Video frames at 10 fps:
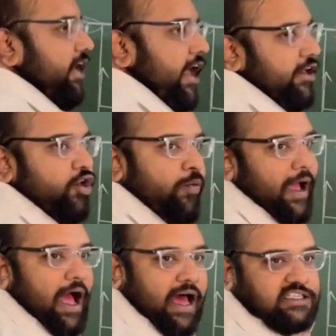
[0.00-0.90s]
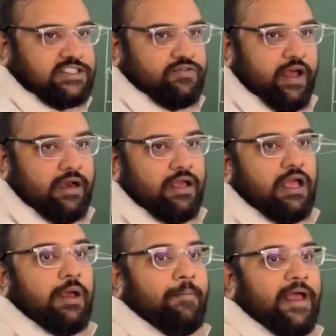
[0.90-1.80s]
Kq by R
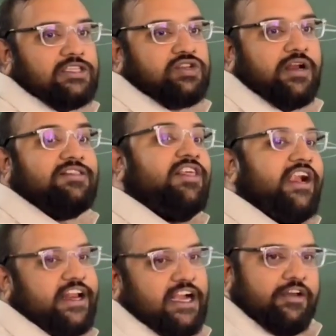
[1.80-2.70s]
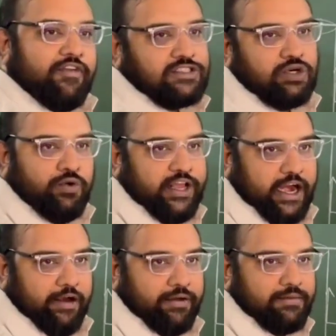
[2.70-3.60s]
square based on the theoretical definition we
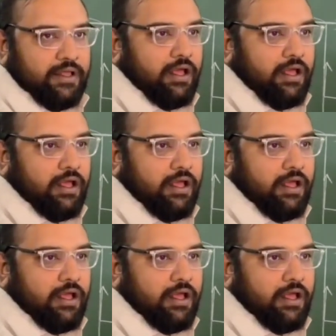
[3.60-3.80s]
derived.